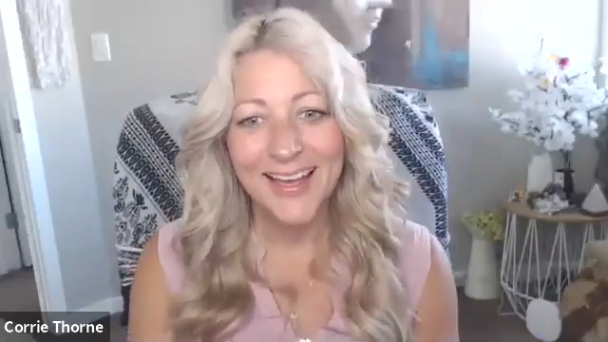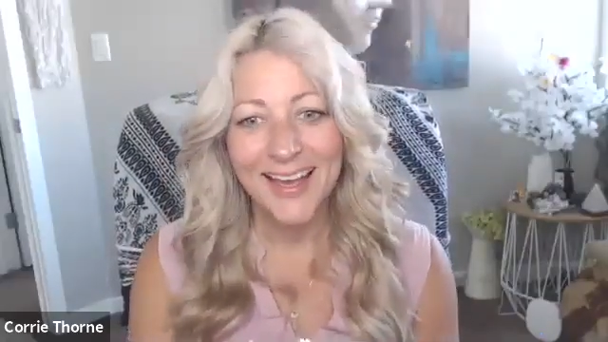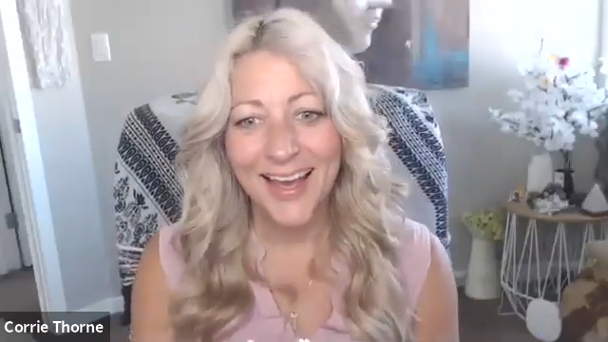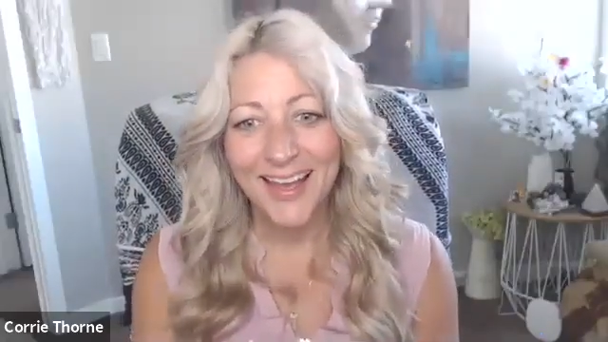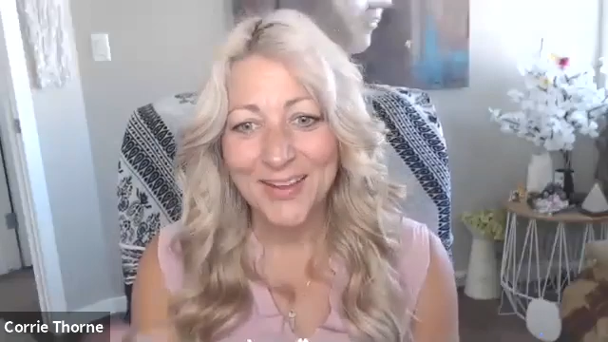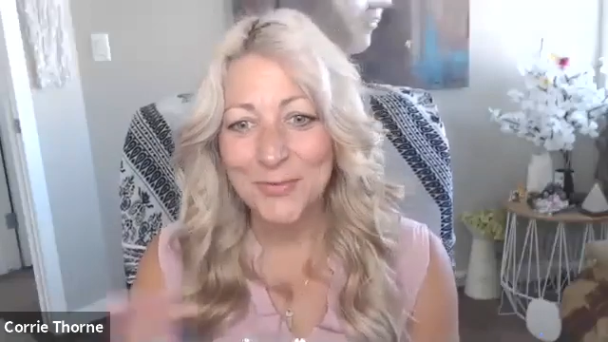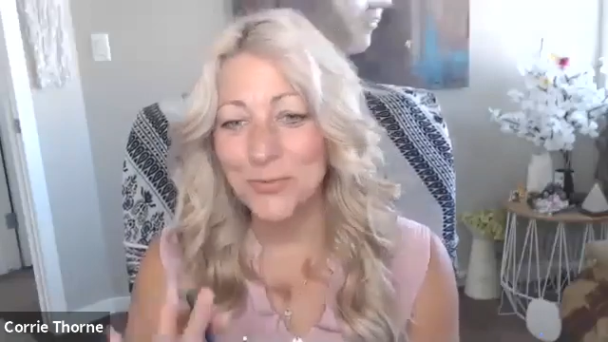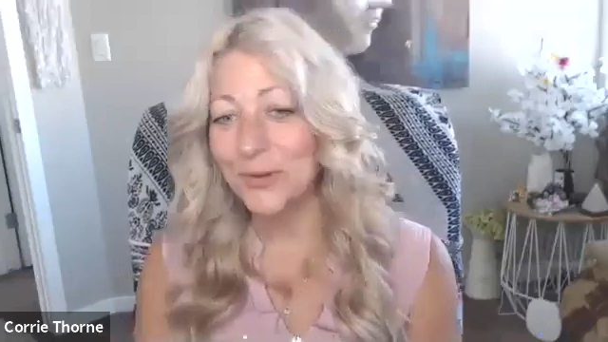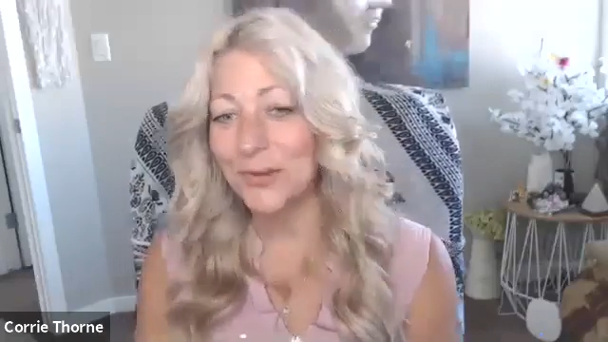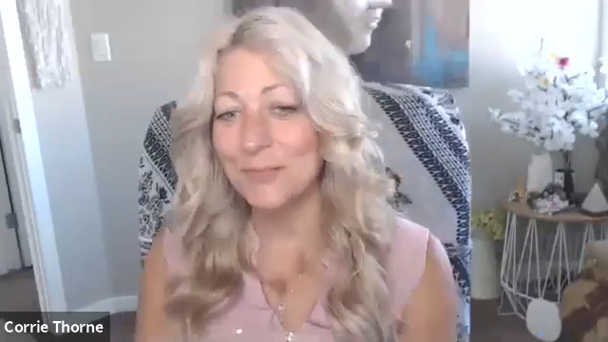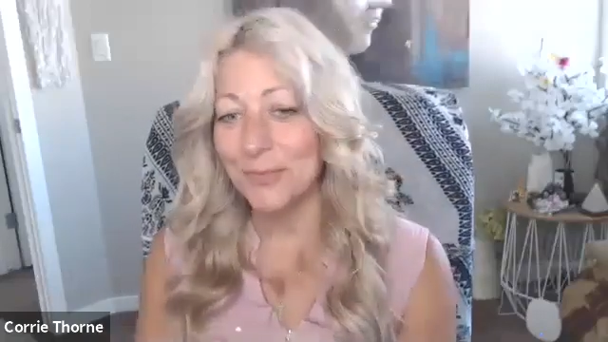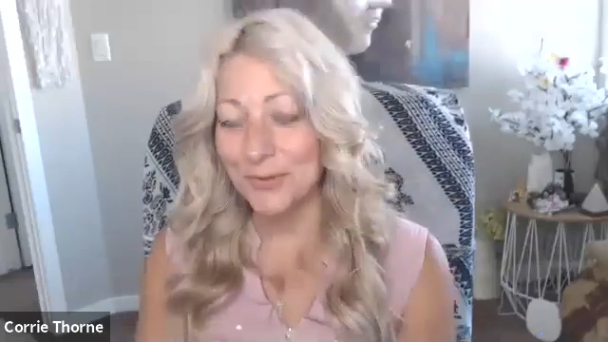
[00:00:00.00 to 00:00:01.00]
Hi,
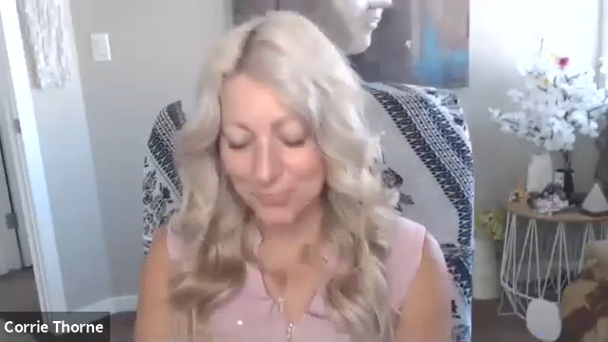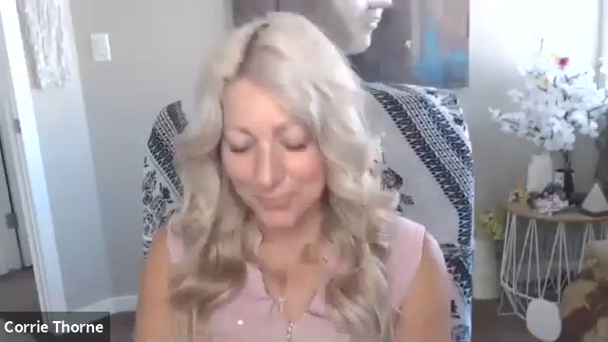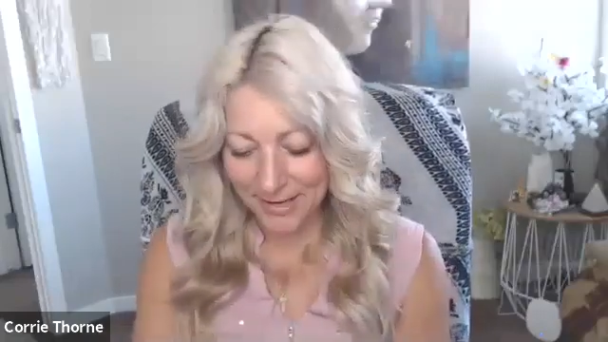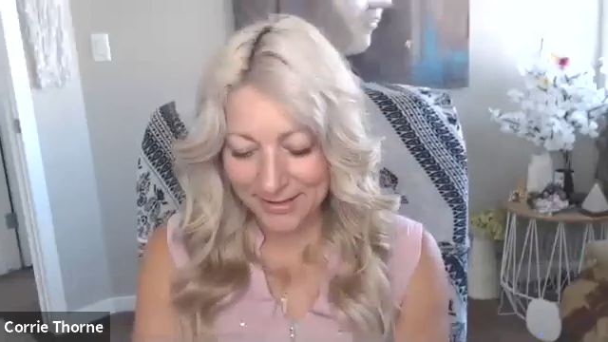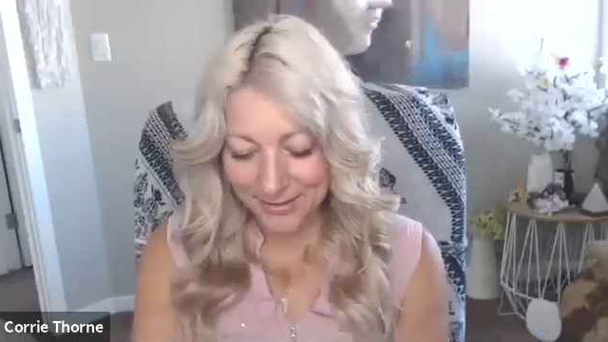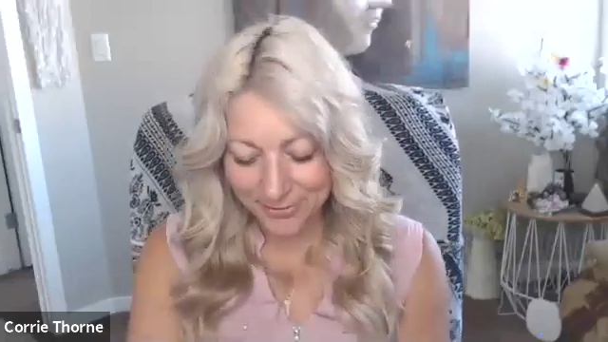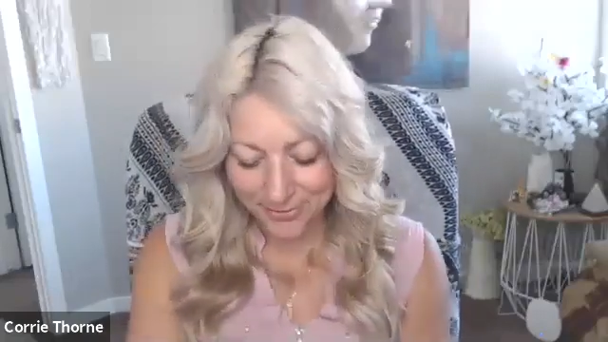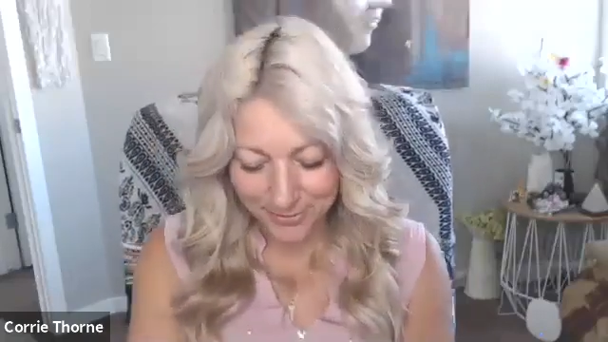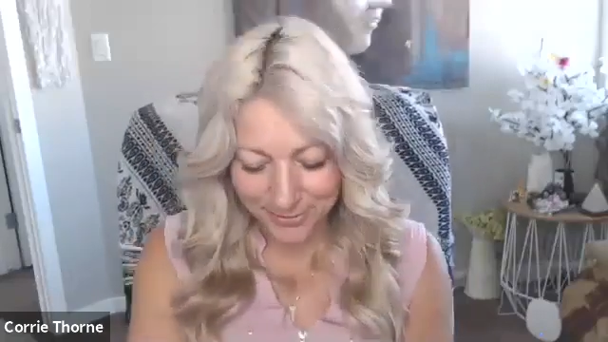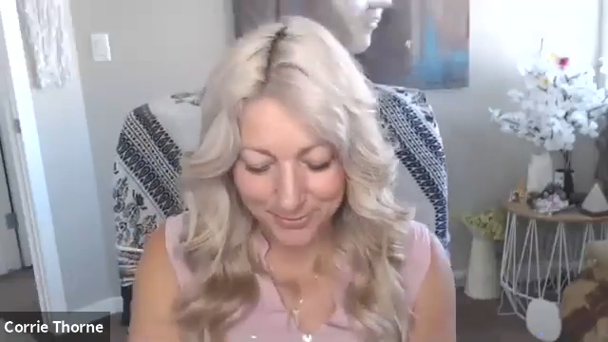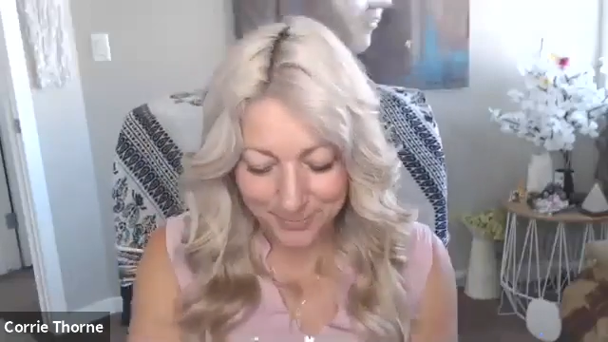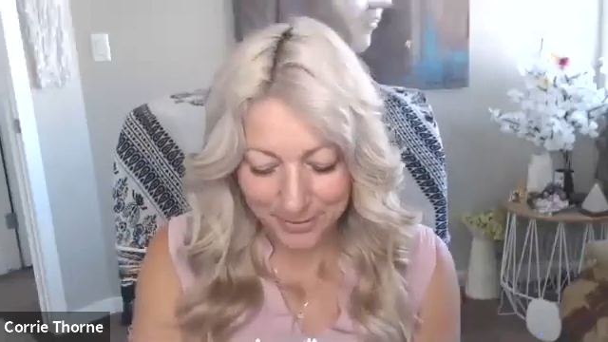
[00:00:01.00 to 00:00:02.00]
working my way
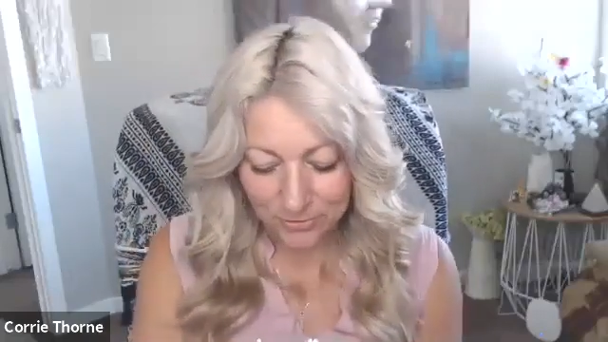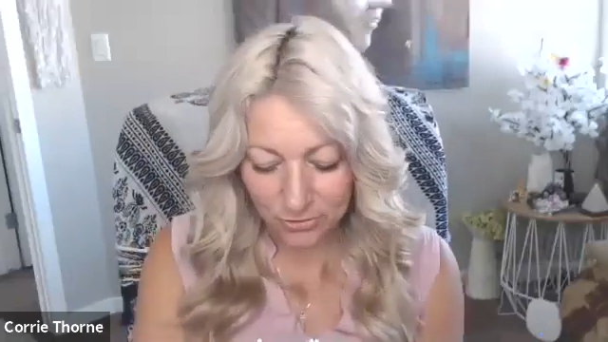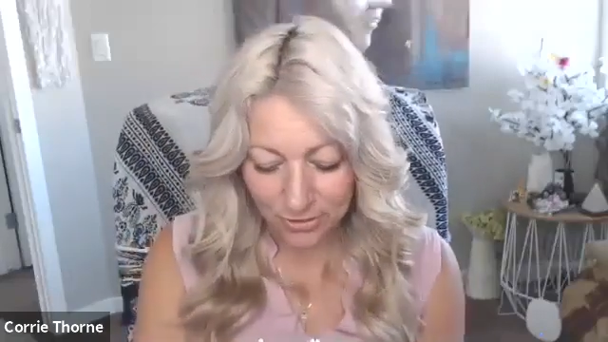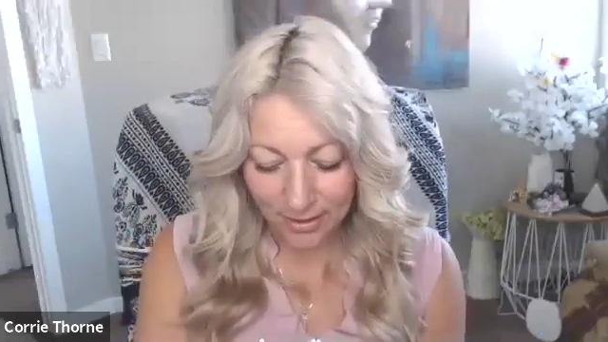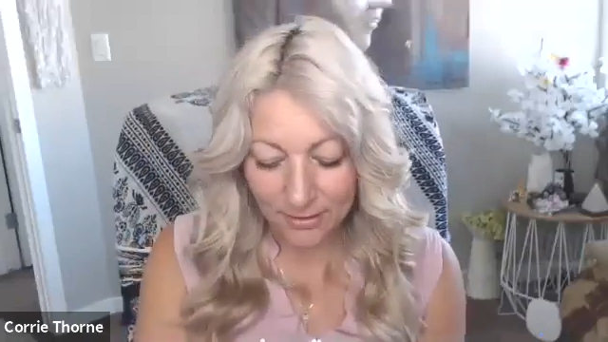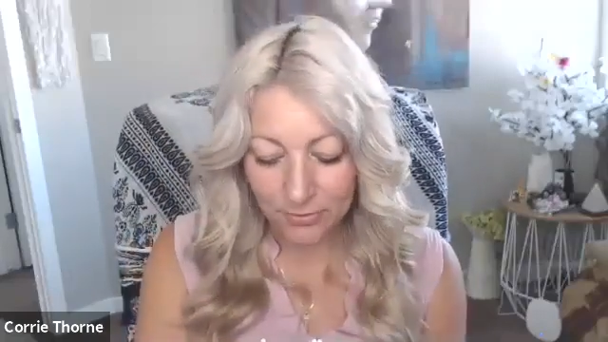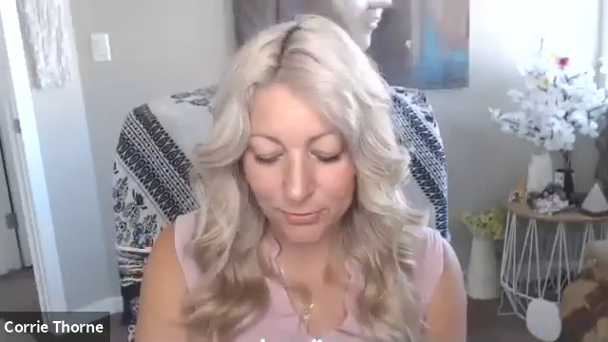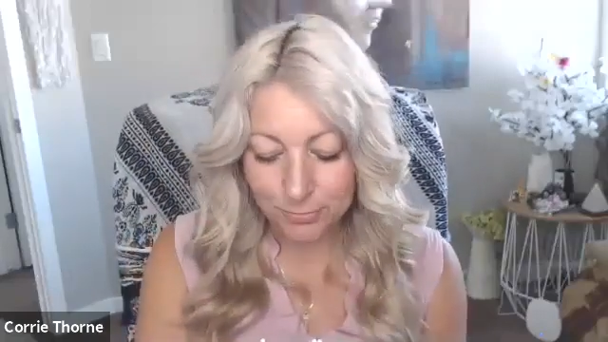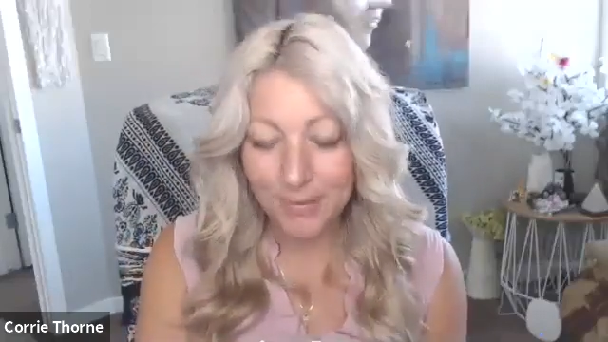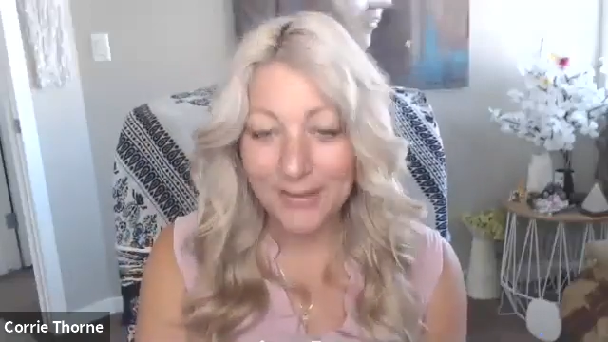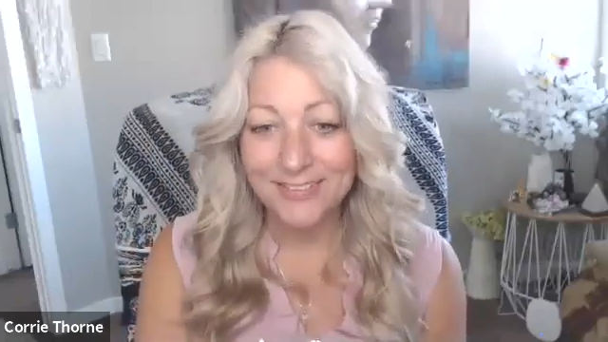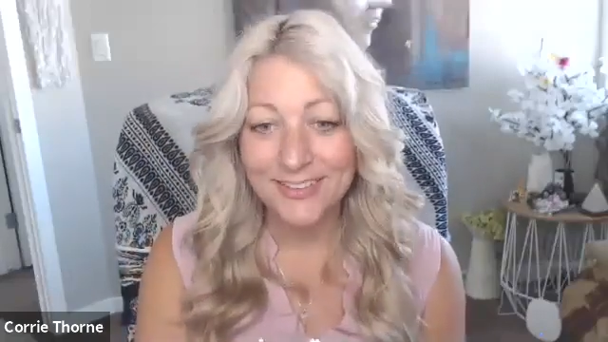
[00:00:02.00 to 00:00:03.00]
through my channeled
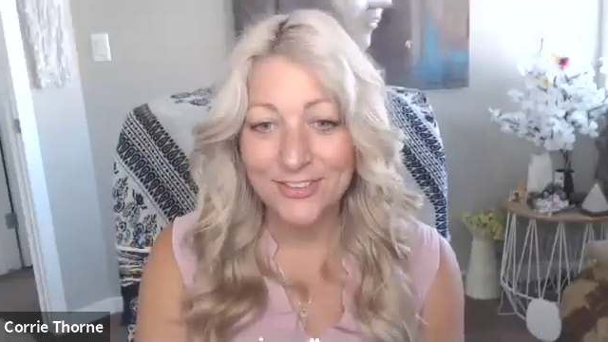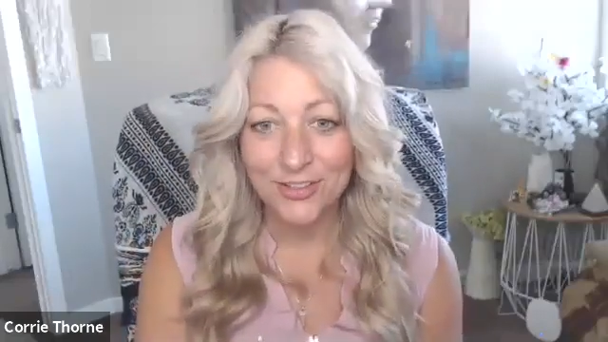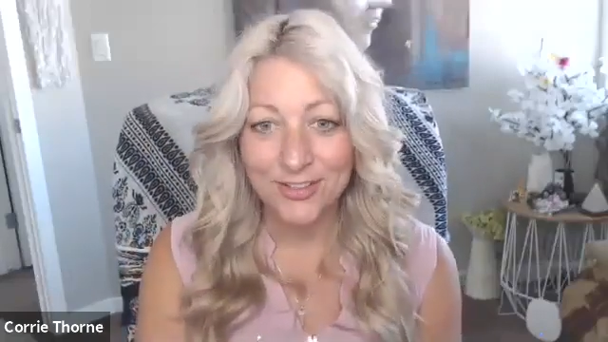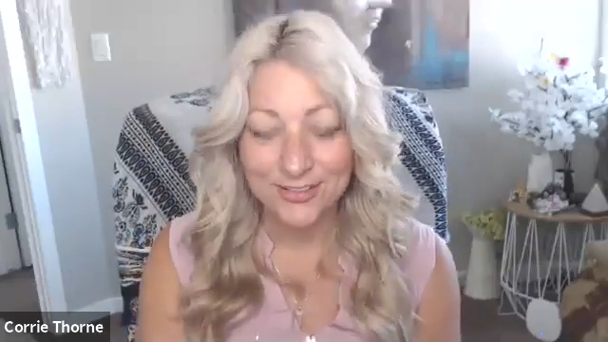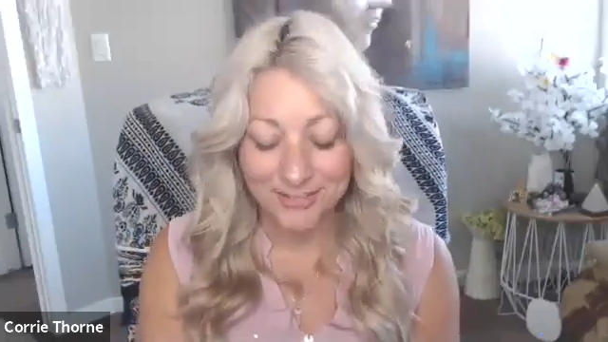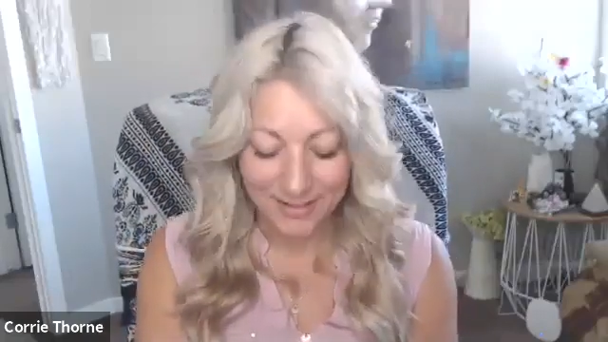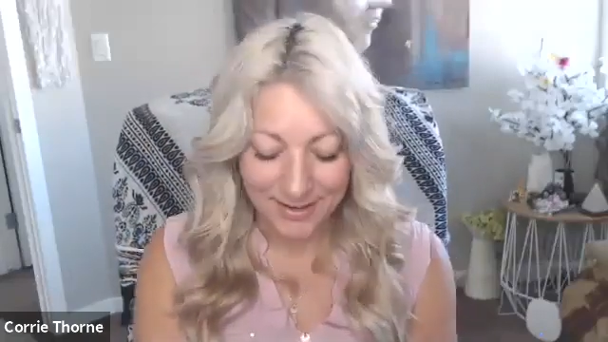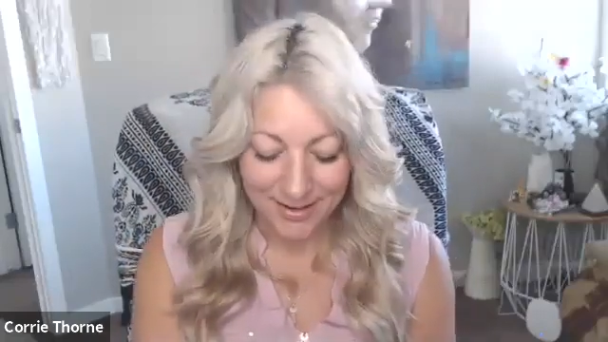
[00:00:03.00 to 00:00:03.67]
messages.